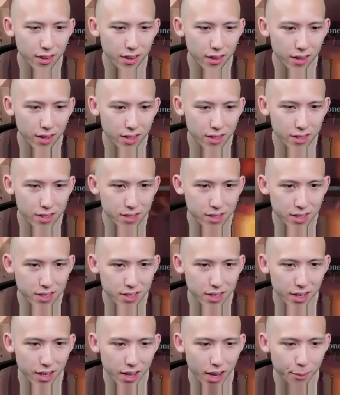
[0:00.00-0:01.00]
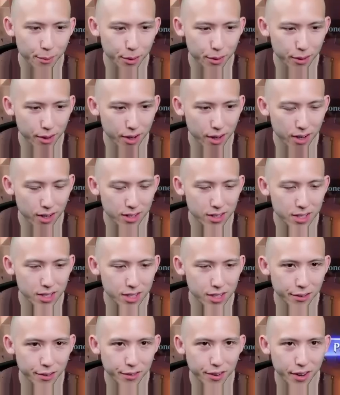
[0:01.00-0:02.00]
Yes, that's gonna happen regardless
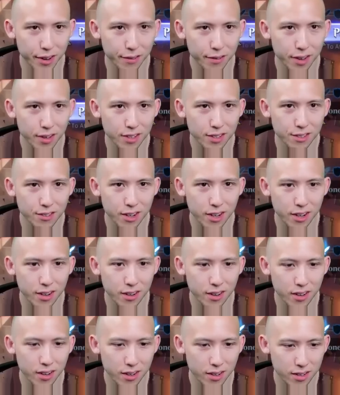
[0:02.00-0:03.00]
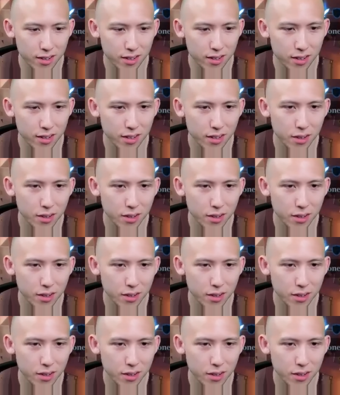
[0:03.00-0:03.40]
as if I Foul Strike or not.